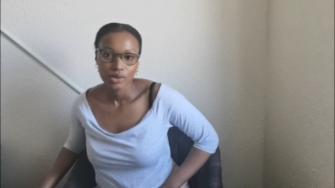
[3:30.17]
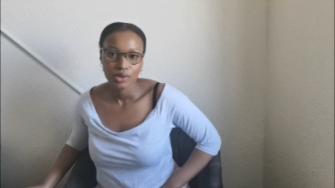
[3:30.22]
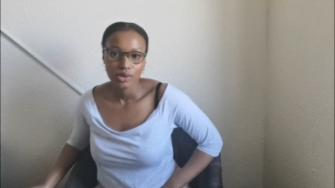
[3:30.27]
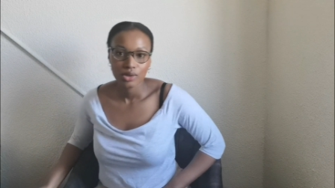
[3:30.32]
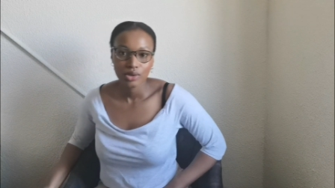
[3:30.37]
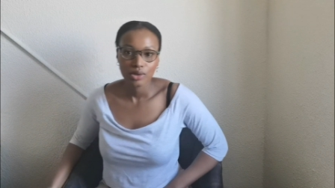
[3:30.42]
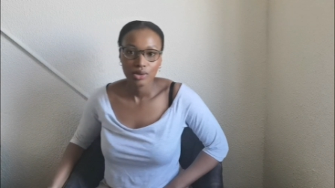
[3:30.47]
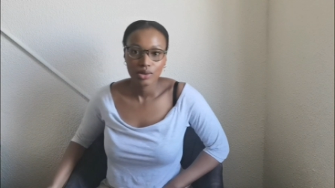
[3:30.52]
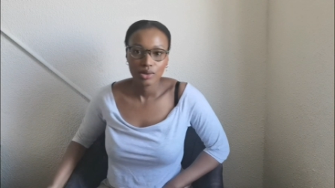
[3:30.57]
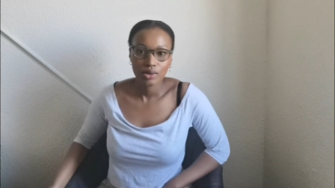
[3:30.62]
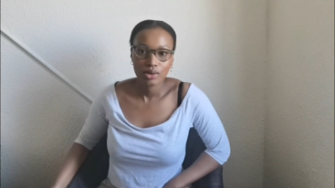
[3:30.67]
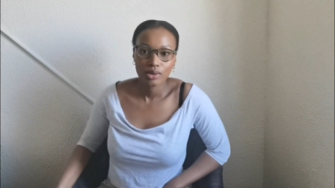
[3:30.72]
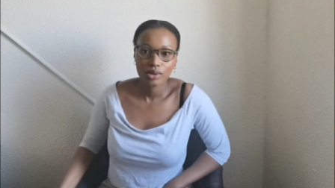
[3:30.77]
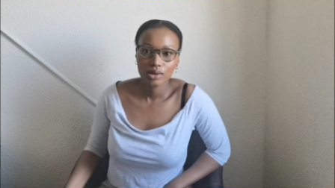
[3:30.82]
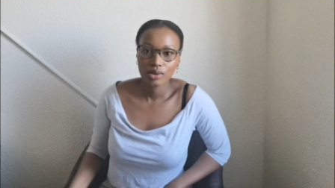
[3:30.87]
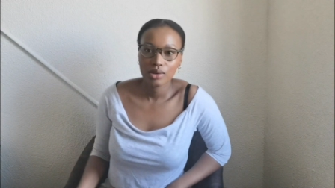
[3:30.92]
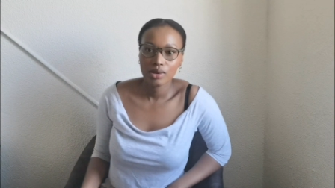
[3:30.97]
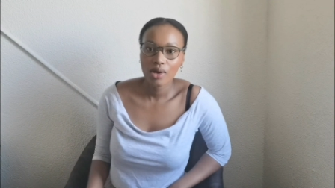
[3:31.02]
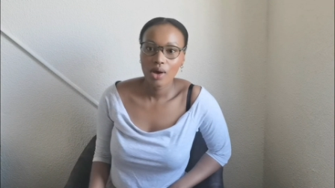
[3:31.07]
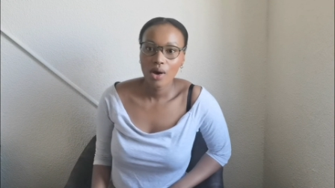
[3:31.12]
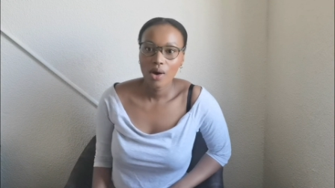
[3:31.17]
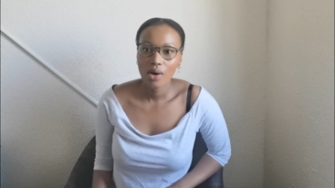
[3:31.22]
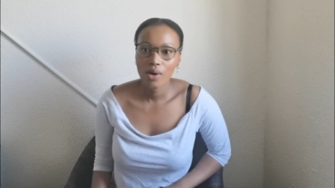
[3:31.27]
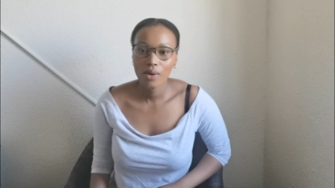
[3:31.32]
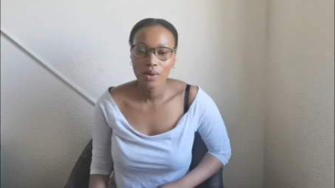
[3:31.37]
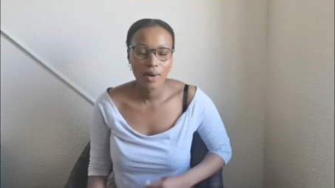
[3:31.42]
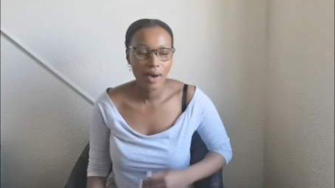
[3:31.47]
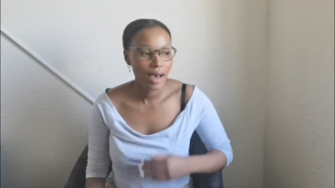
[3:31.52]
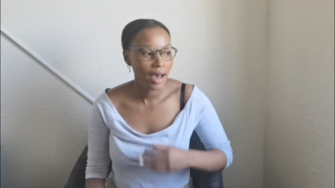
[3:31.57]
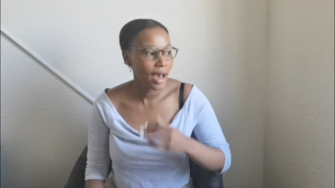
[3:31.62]
so
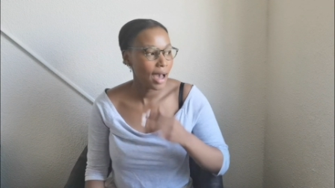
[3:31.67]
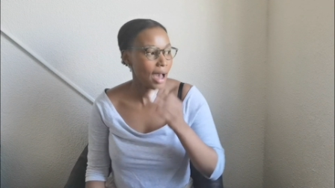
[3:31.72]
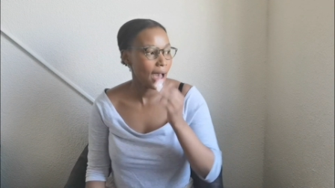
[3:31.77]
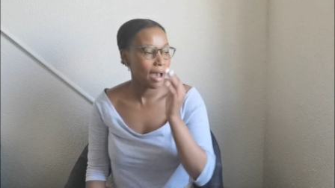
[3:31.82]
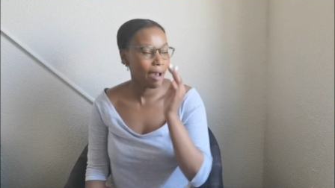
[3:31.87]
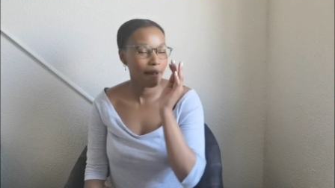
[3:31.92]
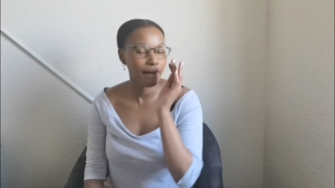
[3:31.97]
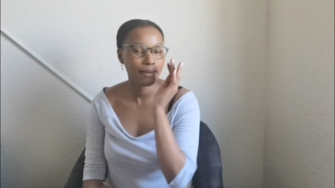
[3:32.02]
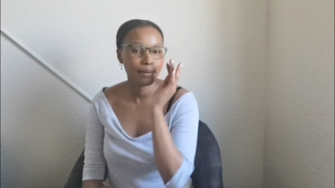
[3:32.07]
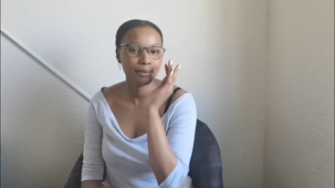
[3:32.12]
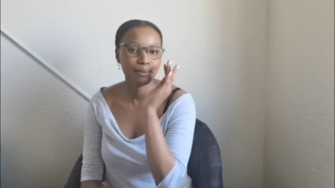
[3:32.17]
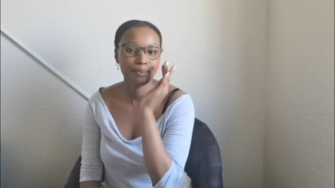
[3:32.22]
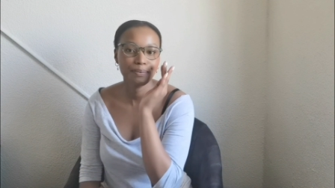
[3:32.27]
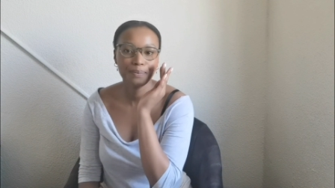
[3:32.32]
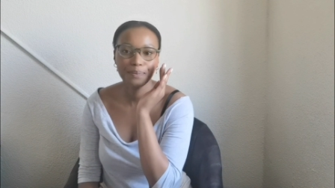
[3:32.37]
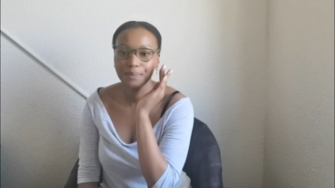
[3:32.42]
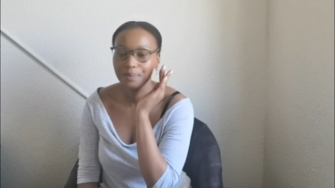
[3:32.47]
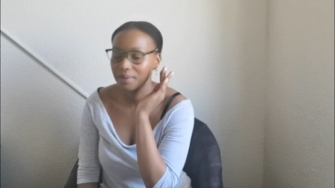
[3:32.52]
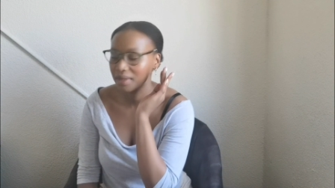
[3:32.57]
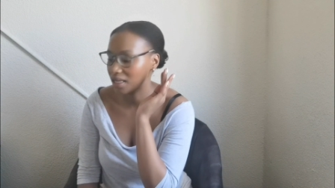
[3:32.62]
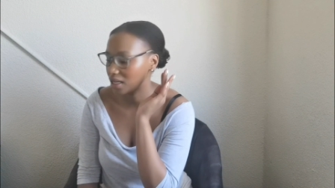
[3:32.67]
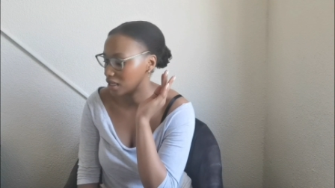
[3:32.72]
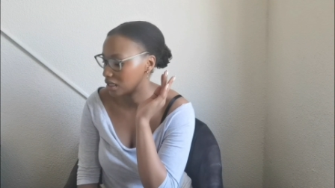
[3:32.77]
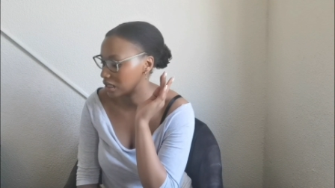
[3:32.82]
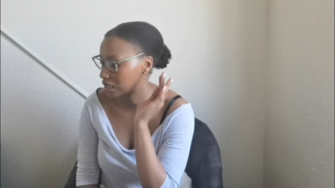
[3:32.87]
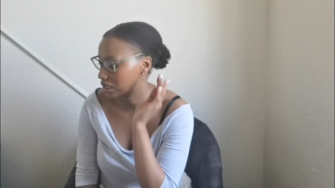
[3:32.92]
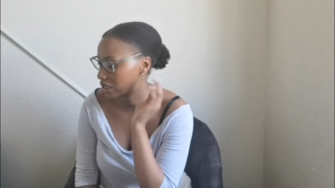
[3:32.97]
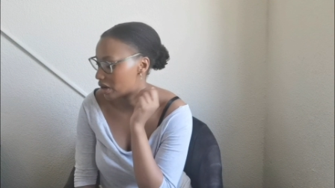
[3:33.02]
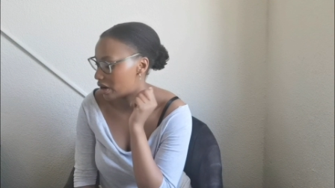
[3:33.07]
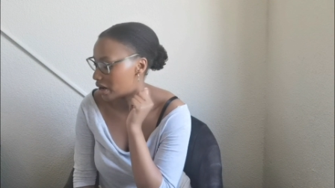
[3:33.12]
um,
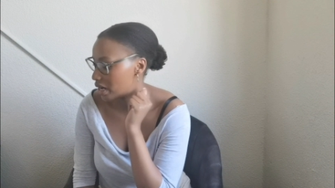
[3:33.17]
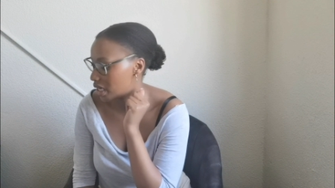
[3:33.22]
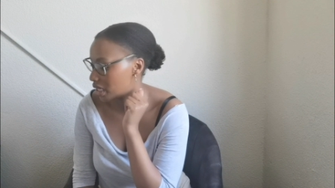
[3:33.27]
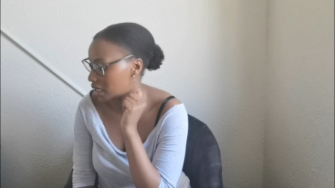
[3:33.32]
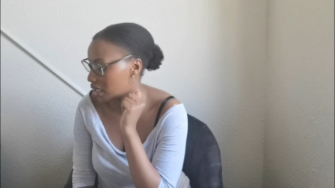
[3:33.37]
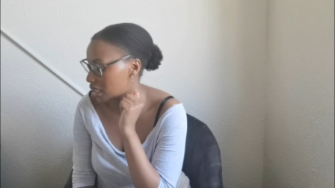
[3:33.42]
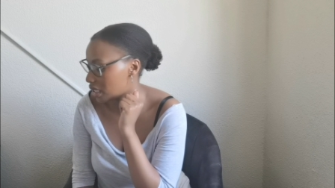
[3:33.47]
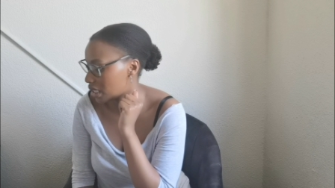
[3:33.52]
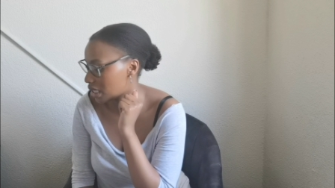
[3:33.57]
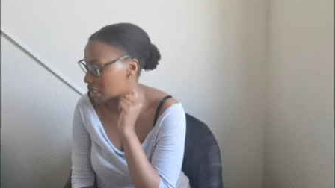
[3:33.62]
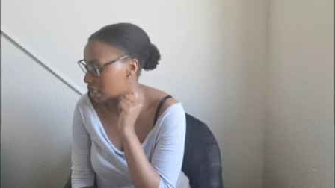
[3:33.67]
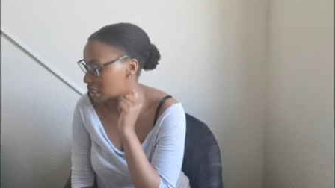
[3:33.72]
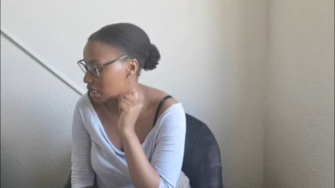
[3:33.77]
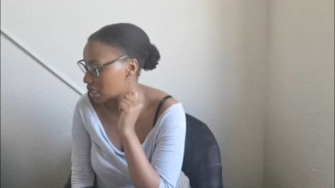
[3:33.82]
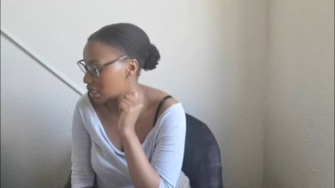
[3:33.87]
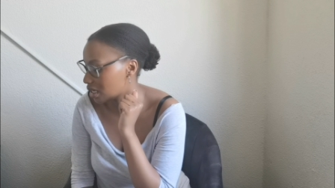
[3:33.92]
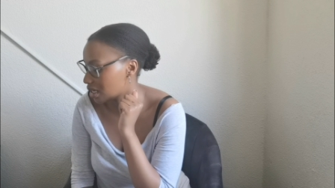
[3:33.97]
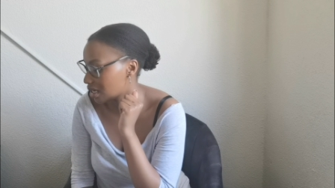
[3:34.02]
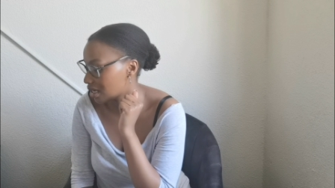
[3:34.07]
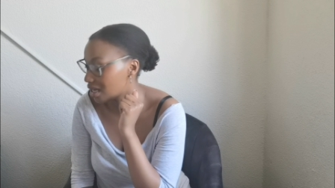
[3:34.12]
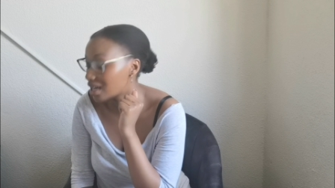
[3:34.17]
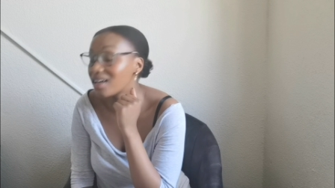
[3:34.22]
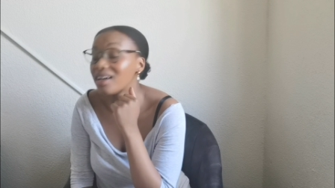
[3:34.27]
it's currently